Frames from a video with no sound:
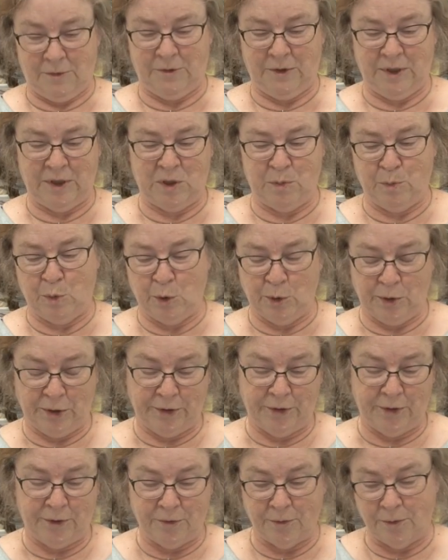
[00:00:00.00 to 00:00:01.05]

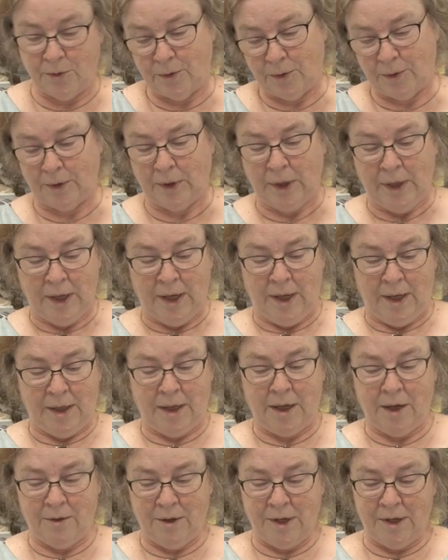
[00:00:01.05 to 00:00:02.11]
transported or
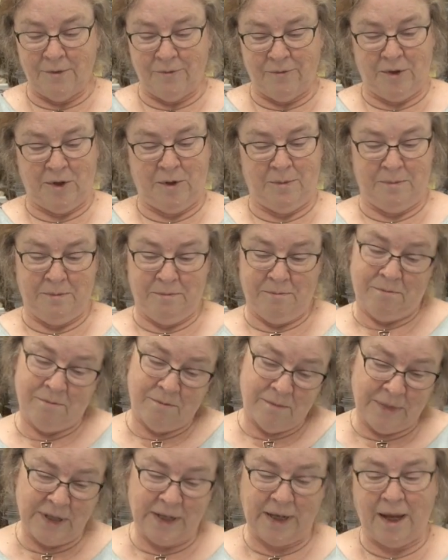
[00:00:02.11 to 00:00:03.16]
carried from
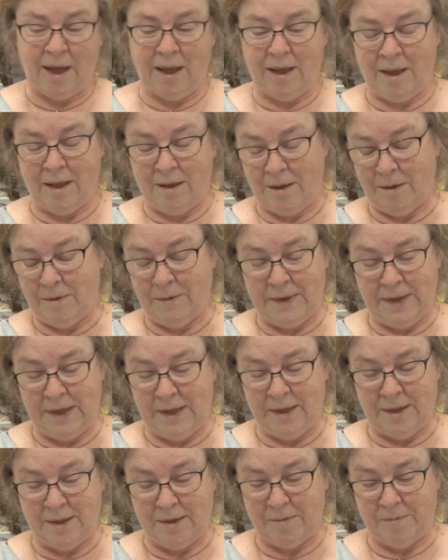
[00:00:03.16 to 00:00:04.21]
the, uh,
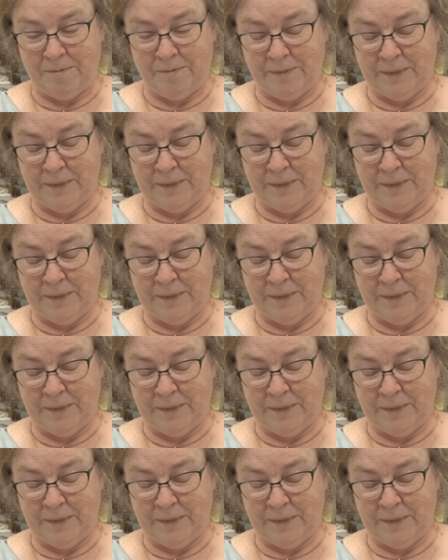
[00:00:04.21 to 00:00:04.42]
the uh,